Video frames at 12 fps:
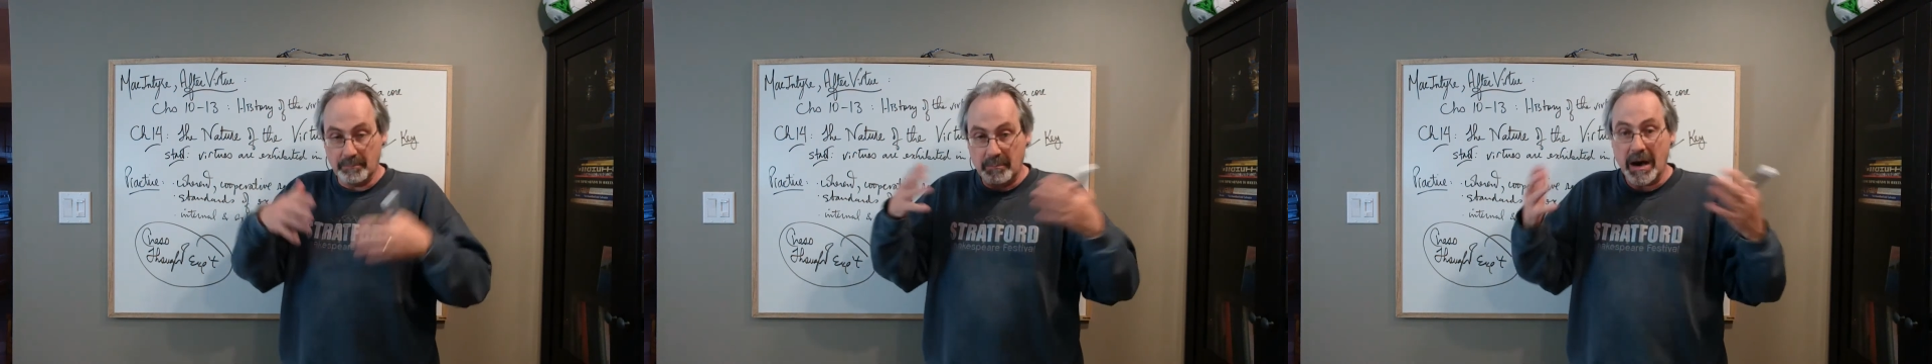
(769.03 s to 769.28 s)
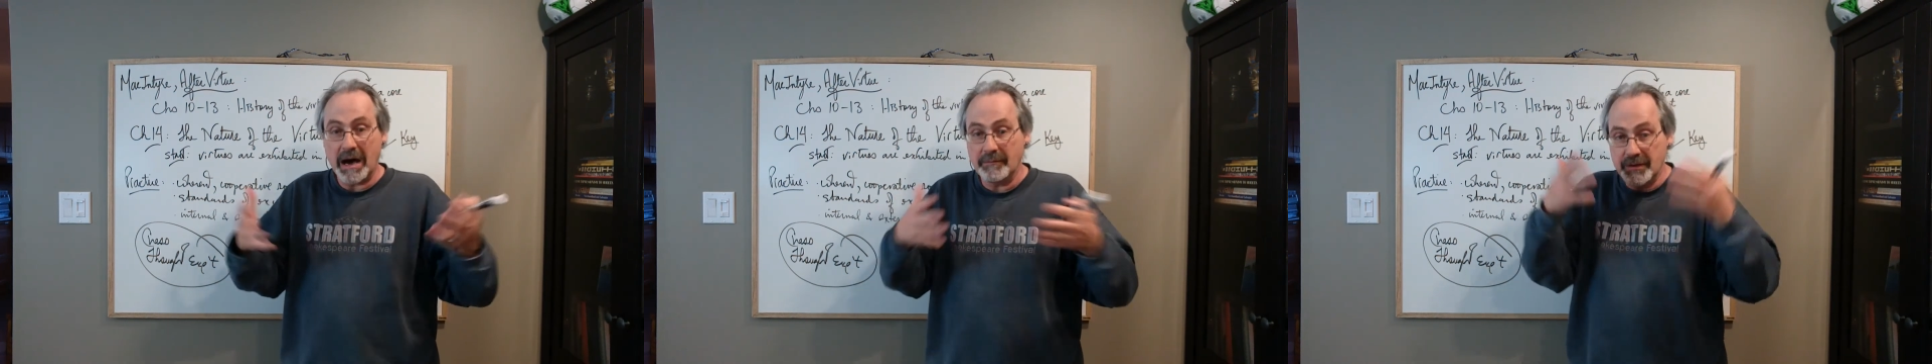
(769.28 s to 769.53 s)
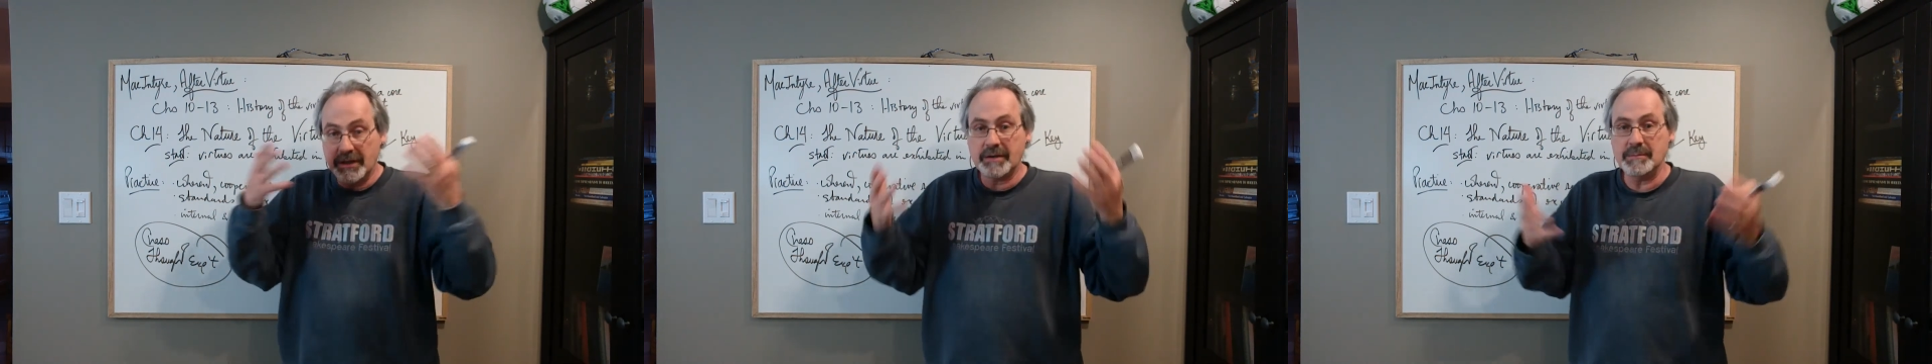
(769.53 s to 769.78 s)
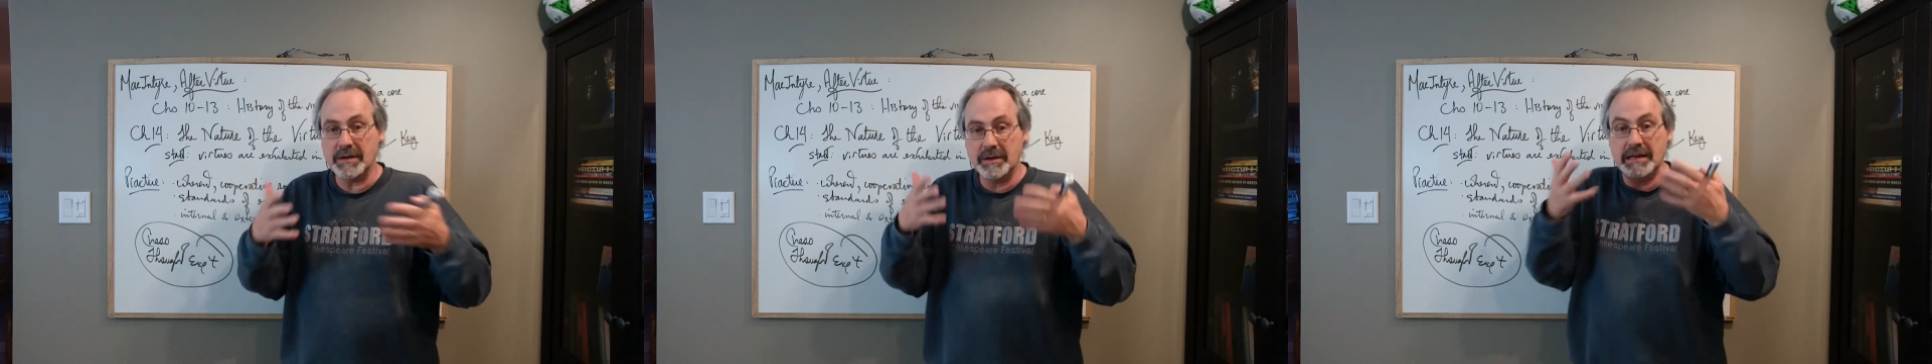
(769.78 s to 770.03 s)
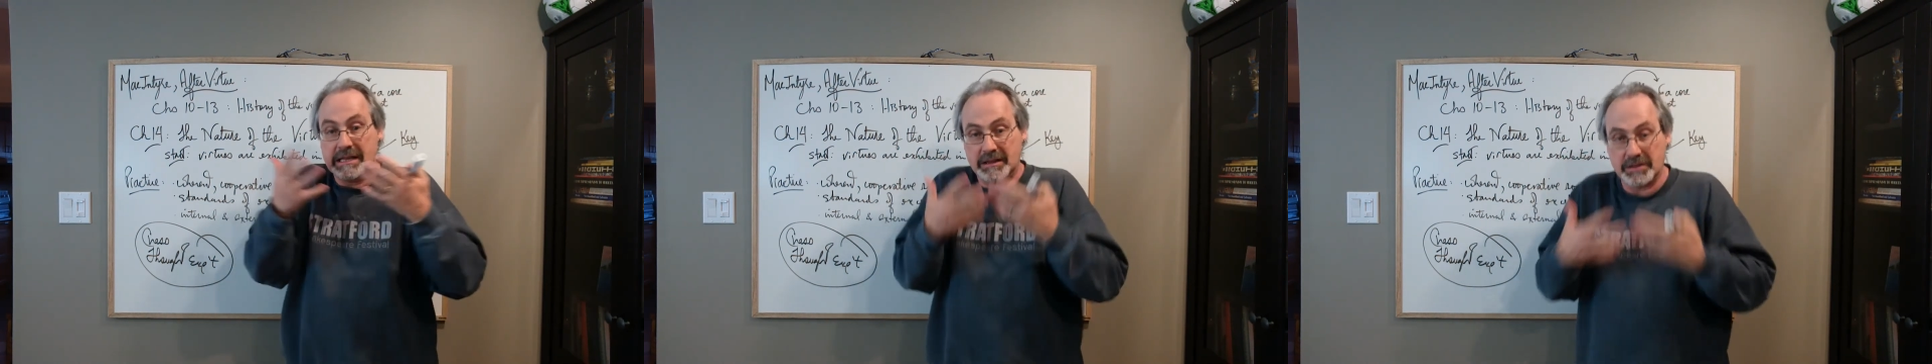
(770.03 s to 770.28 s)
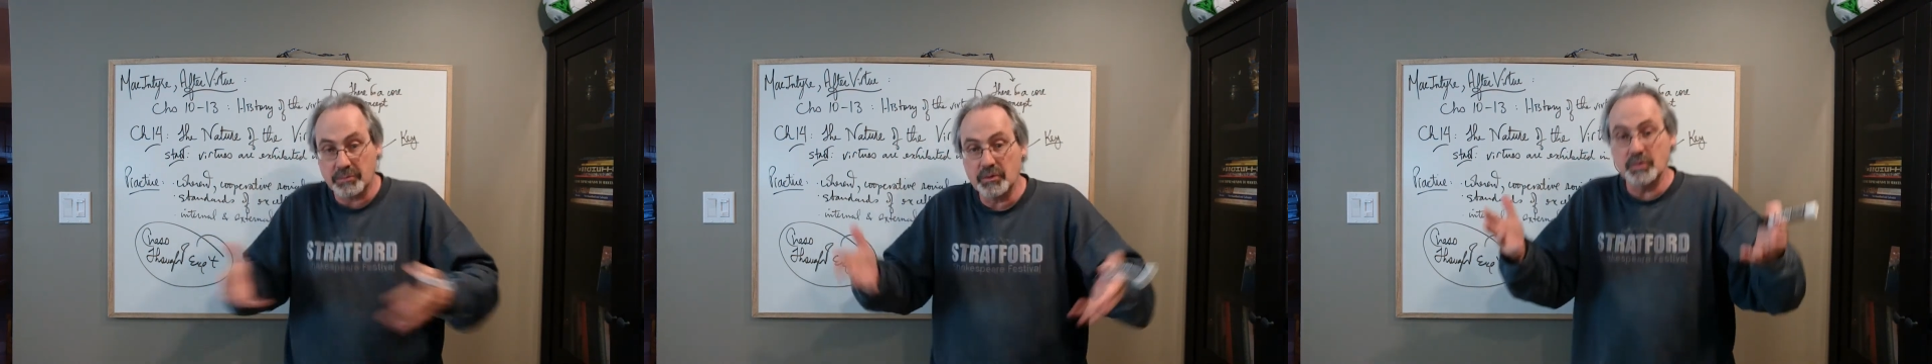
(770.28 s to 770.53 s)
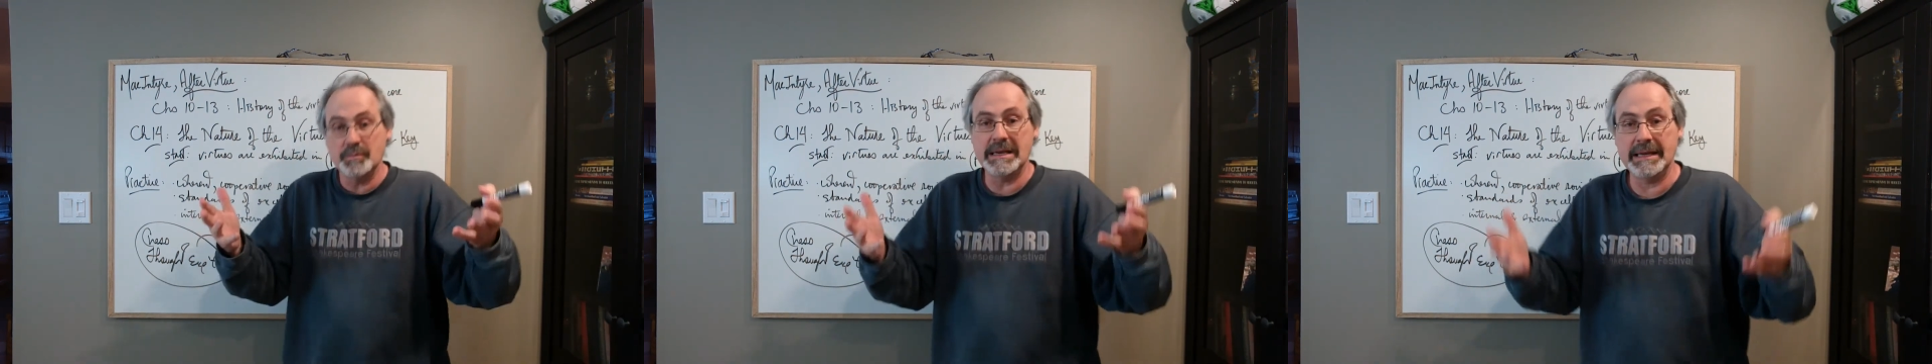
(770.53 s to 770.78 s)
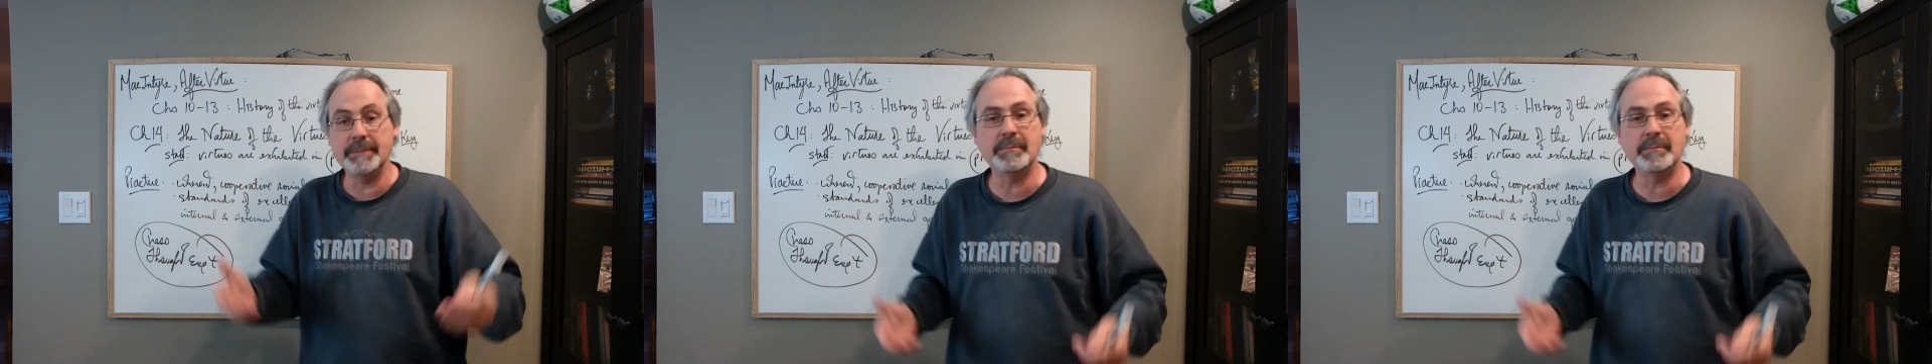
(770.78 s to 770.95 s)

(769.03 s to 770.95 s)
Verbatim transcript: of the community through me,